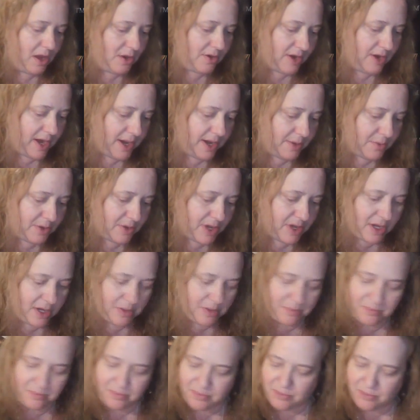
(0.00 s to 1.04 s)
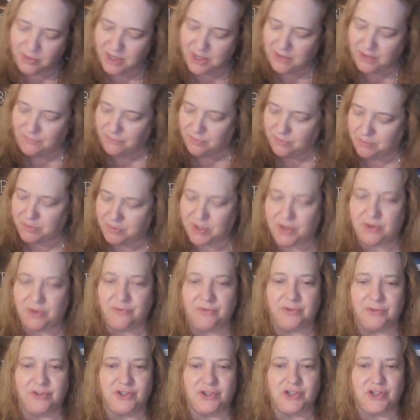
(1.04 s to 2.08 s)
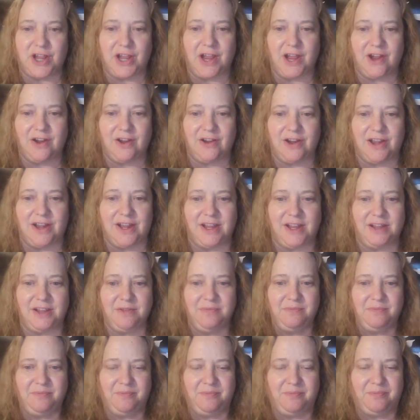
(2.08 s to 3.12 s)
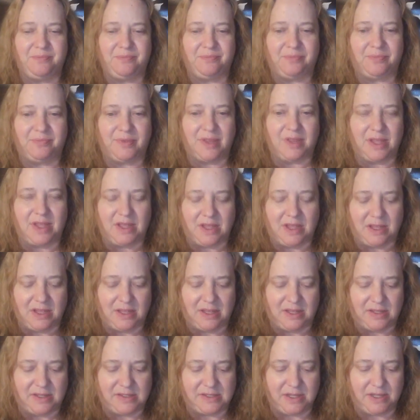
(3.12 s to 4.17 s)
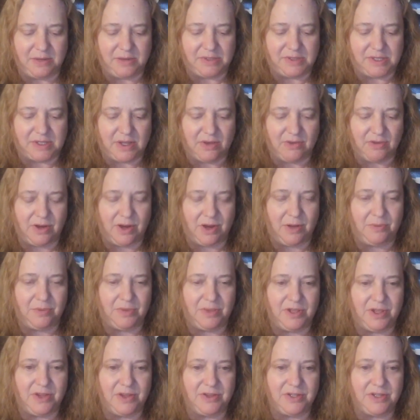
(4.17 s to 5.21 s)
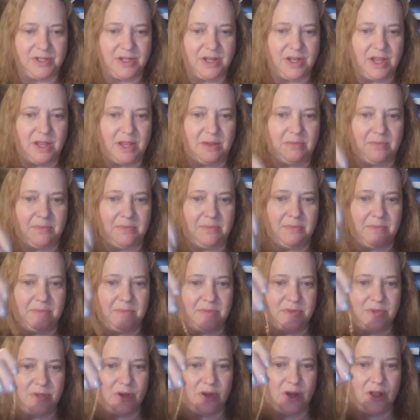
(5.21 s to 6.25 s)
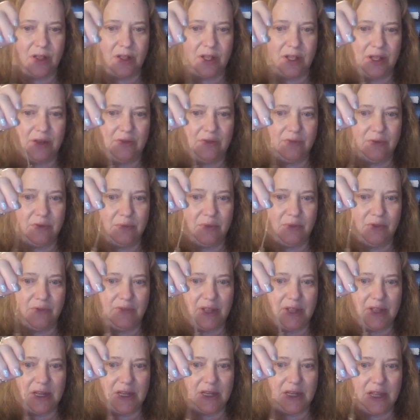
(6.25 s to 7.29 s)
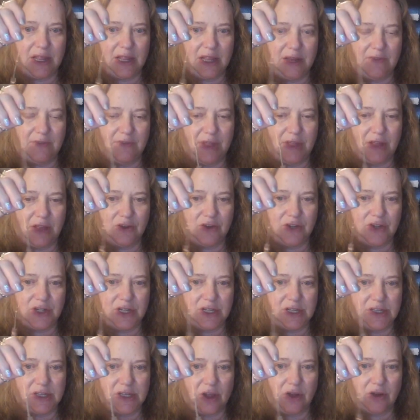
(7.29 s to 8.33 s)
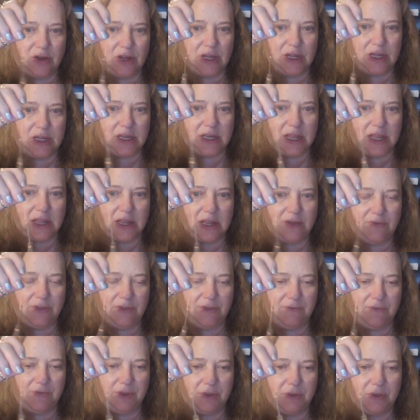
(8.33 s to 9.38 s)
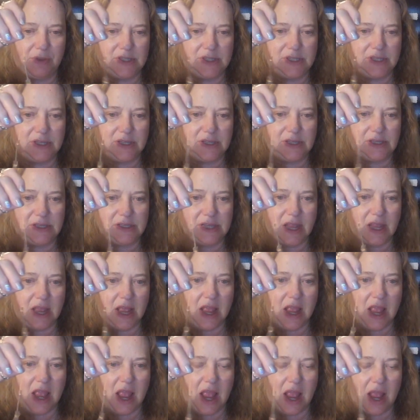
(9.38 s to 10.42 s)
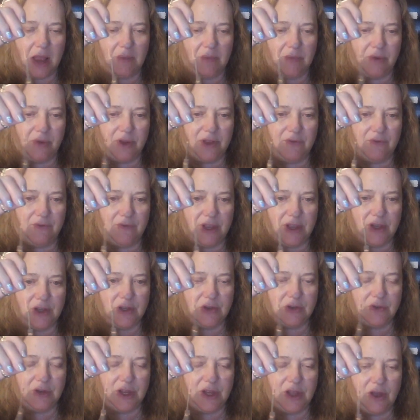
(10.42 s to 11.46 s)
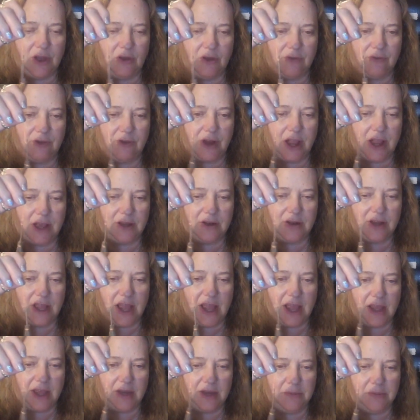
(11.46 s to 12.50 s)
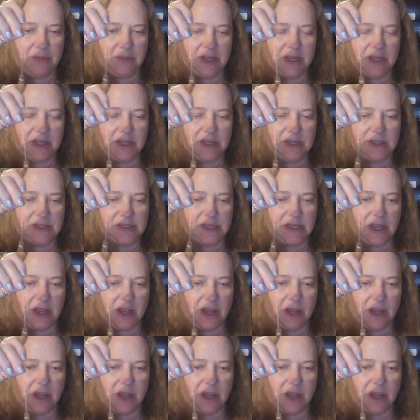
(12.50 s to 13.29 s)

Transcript: All right, we're going to read for beautiful Sherry. See what's going on with you tonight, darling. Remove any negative energies, halt any negative influences, and bring victory over any enemies.